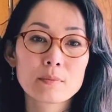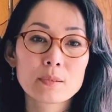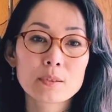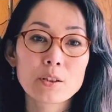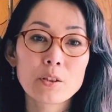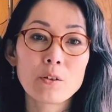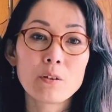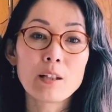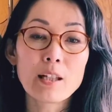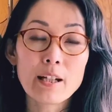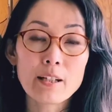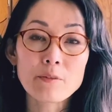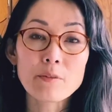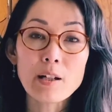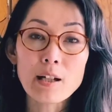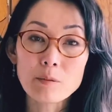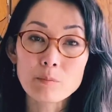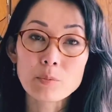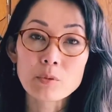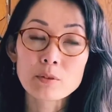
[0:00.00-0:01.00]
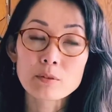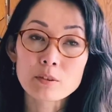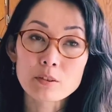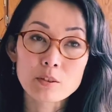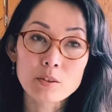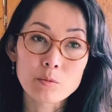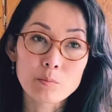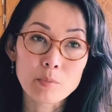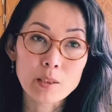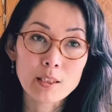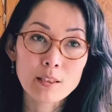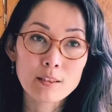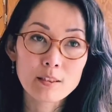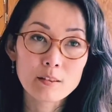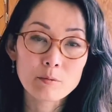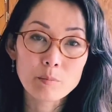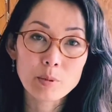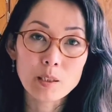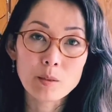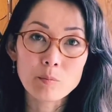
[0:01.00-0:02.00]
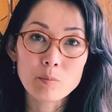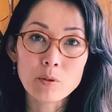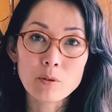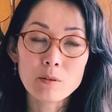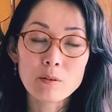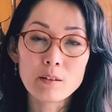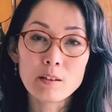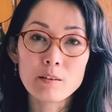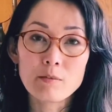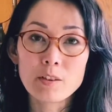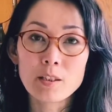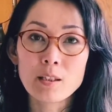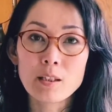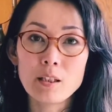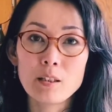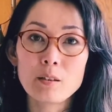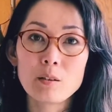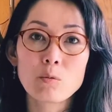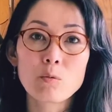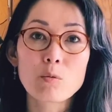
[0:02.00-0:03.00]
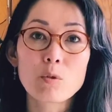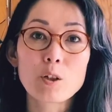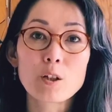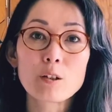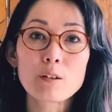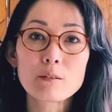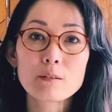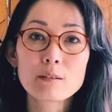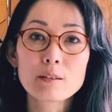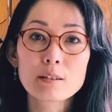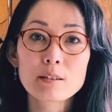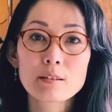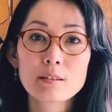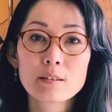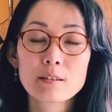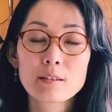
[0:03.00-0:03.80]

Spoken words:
So life happens to me. People living in the world,